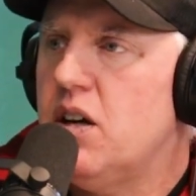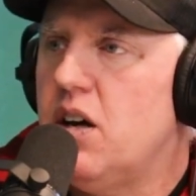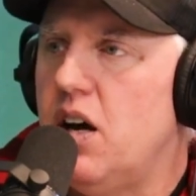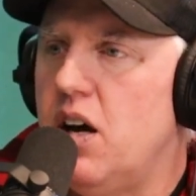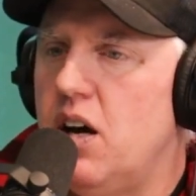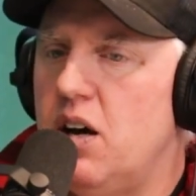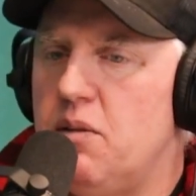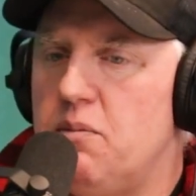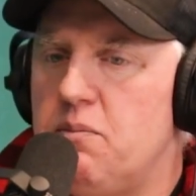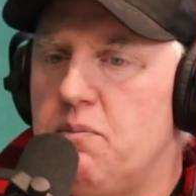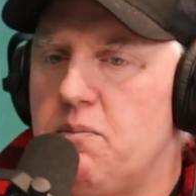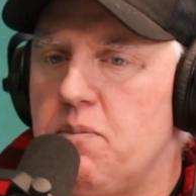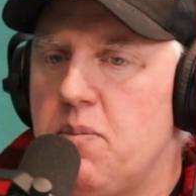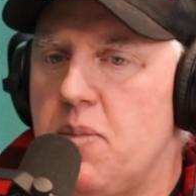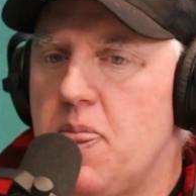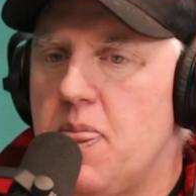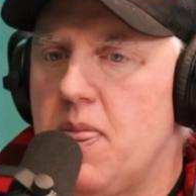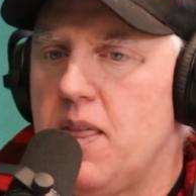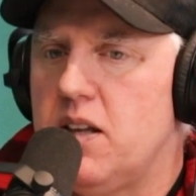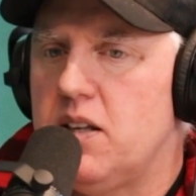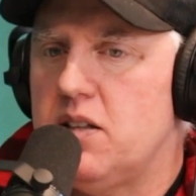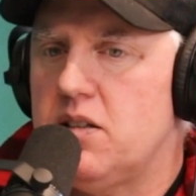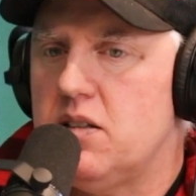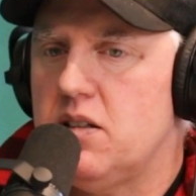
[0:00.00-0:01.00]

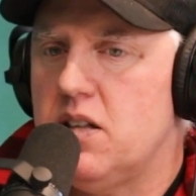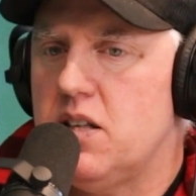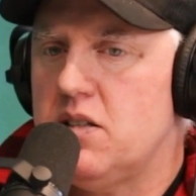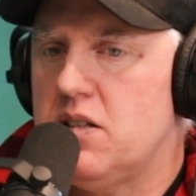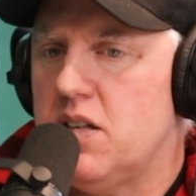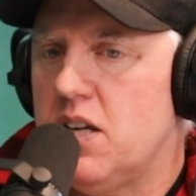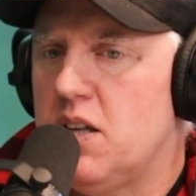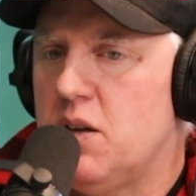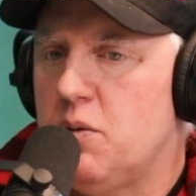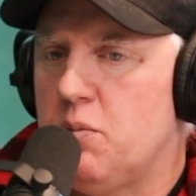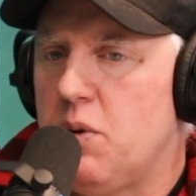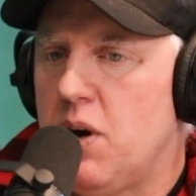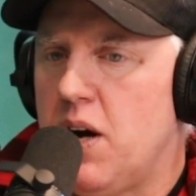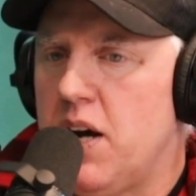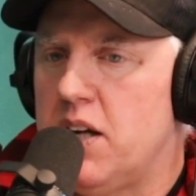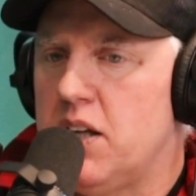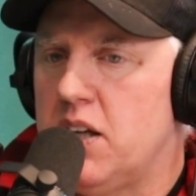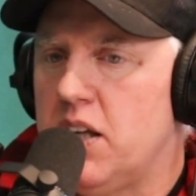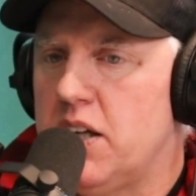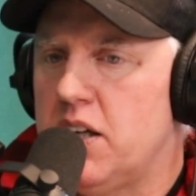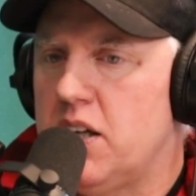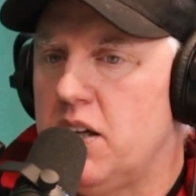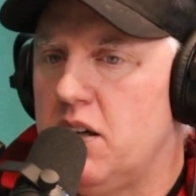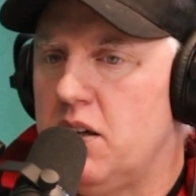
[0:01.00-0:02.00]
Let's say they're buying
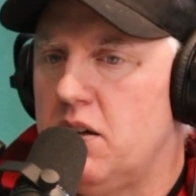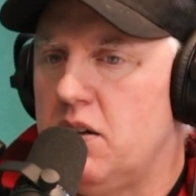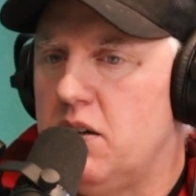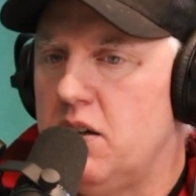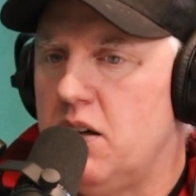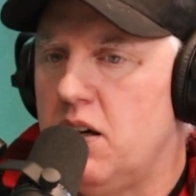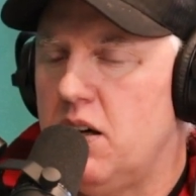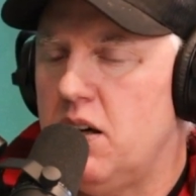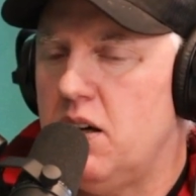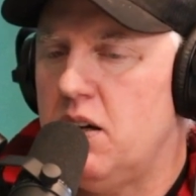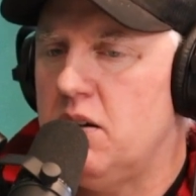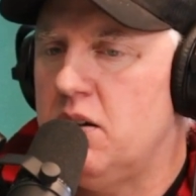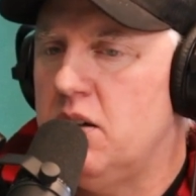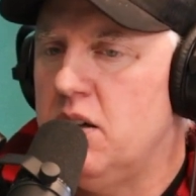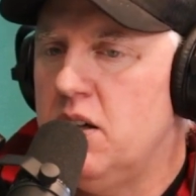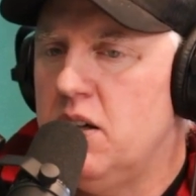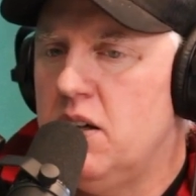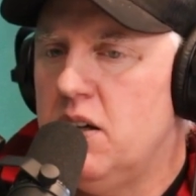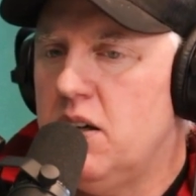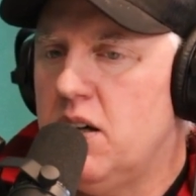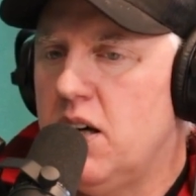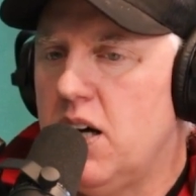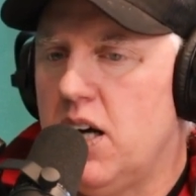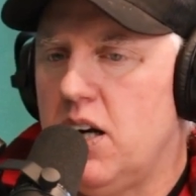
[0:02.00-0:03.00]
like a
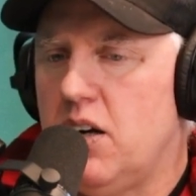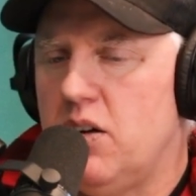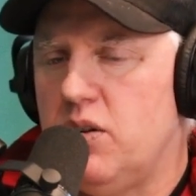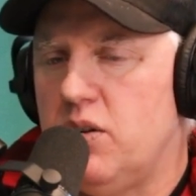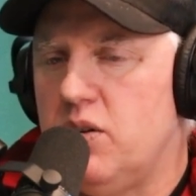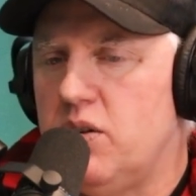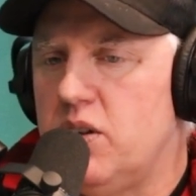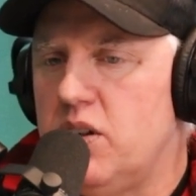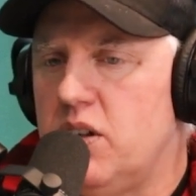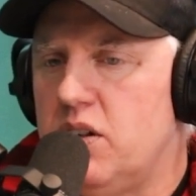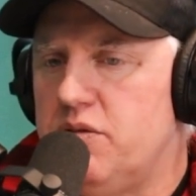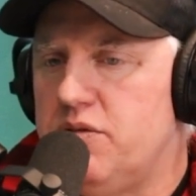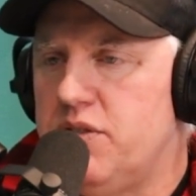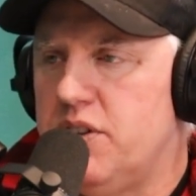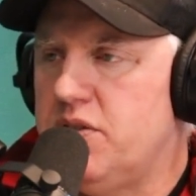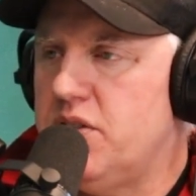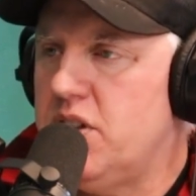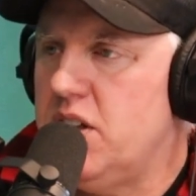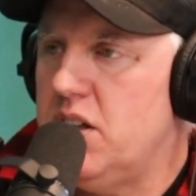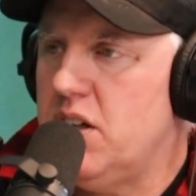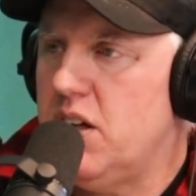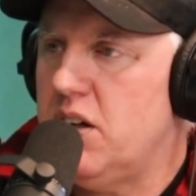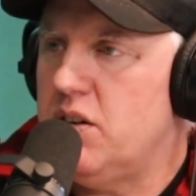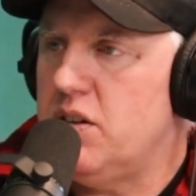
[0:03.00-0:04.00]

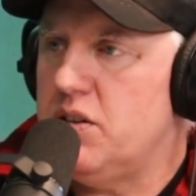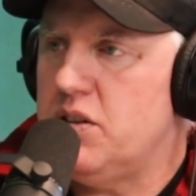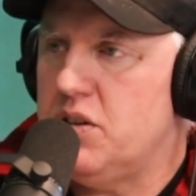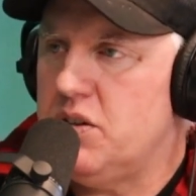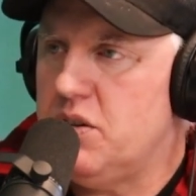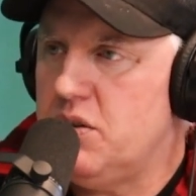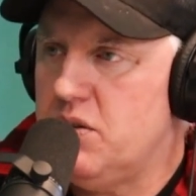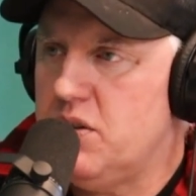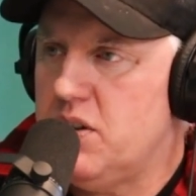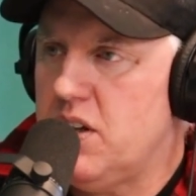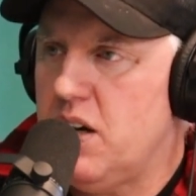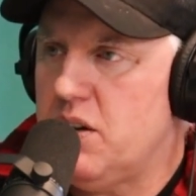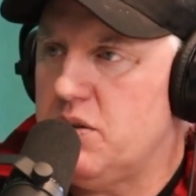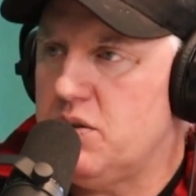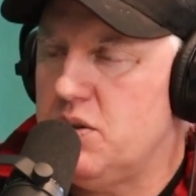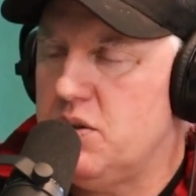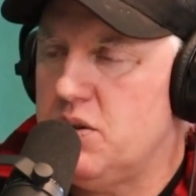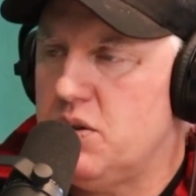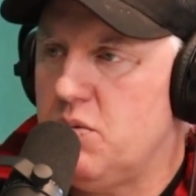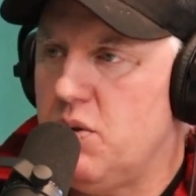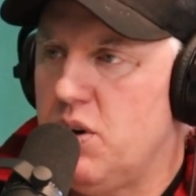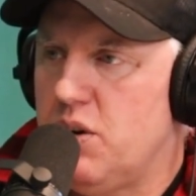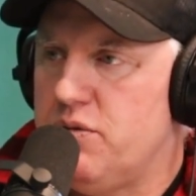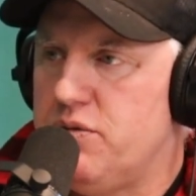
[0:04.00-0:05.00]
1,500 to 2,000
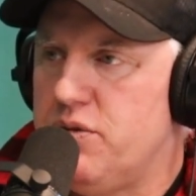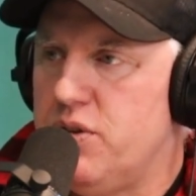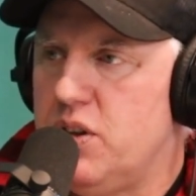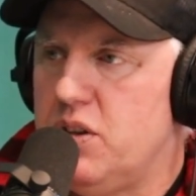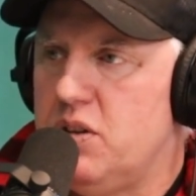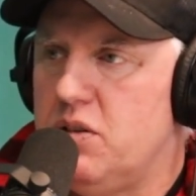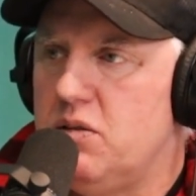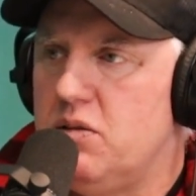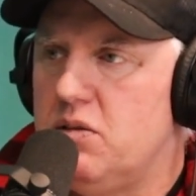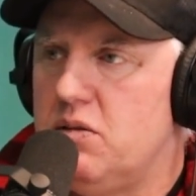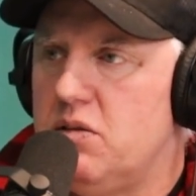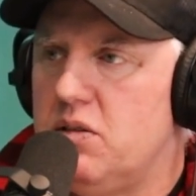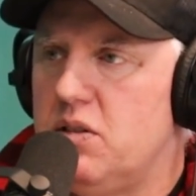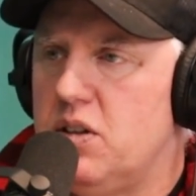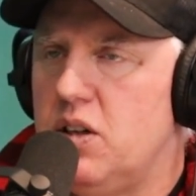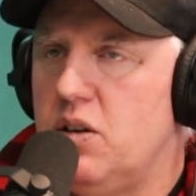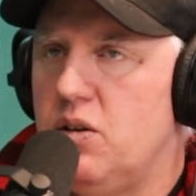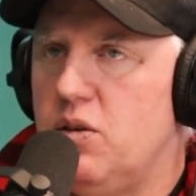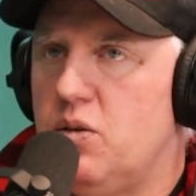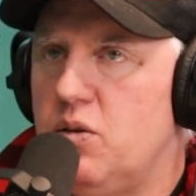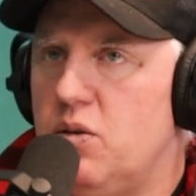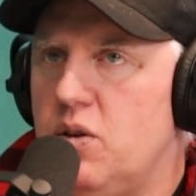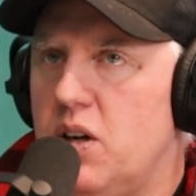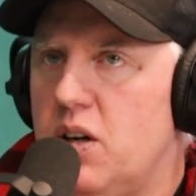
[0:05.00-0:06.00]
square foot,
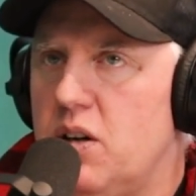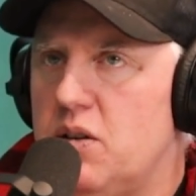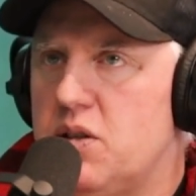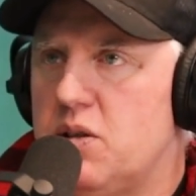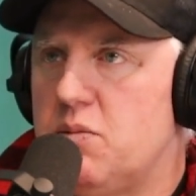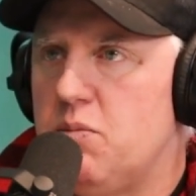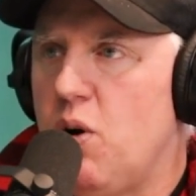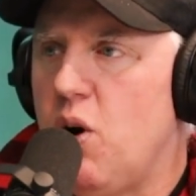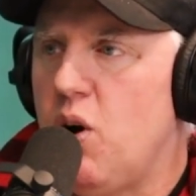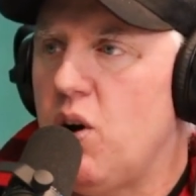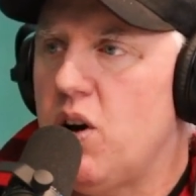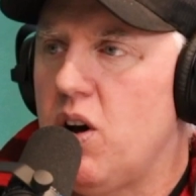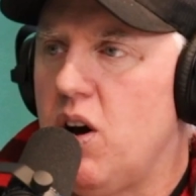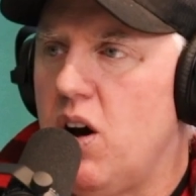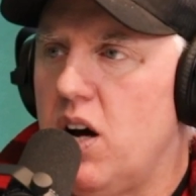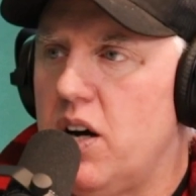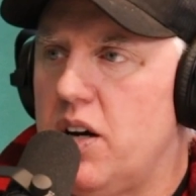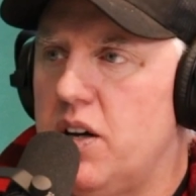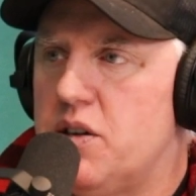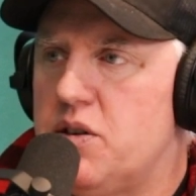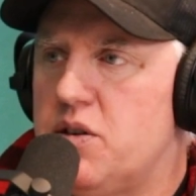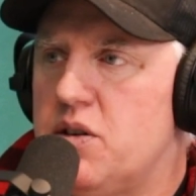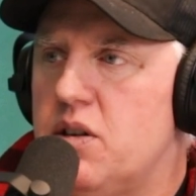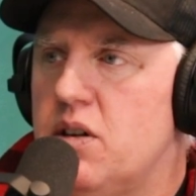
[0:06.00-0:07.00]
a small
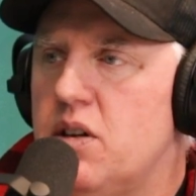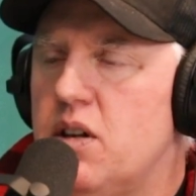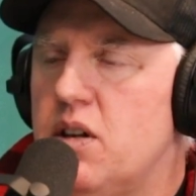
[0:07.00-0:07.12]
cottage